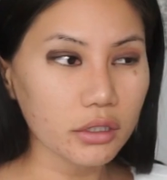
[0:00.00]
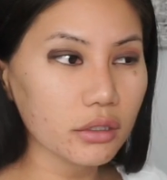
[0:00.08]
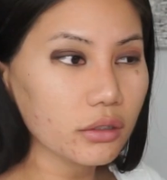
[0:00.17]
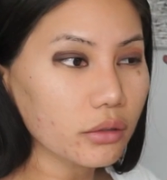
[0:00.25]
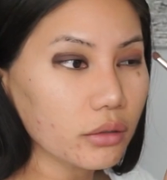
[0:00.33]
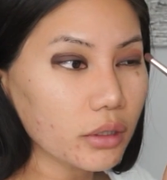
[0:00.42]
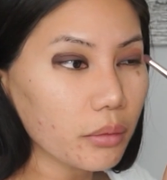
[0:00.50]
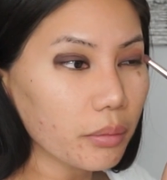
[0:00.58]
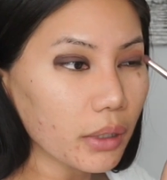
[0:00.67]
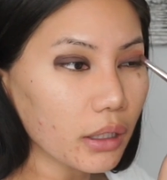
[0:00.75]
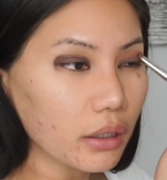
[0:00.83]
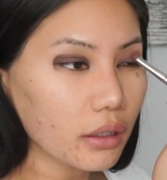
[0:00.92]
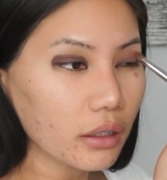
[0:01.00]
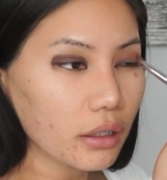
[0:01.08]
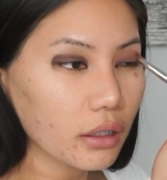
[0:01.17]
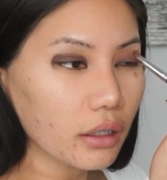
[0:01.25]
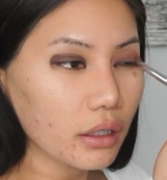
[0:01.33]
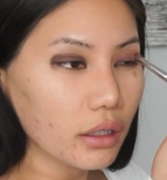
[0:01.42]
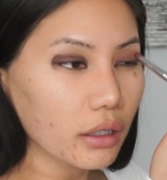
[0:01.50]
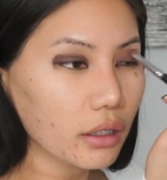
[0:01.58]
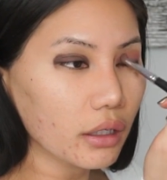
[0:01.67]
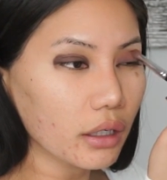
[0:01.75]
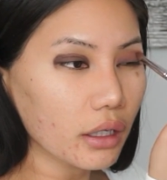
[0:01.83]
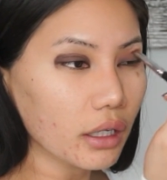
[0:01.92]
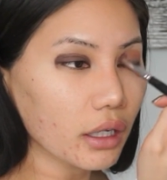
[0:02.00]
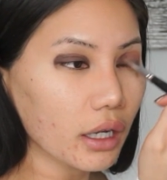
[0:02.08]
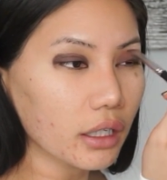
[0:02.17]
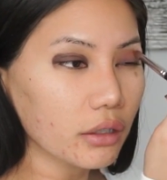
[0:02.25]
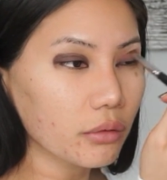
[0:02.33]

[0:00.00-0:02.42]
still dipping, and I kind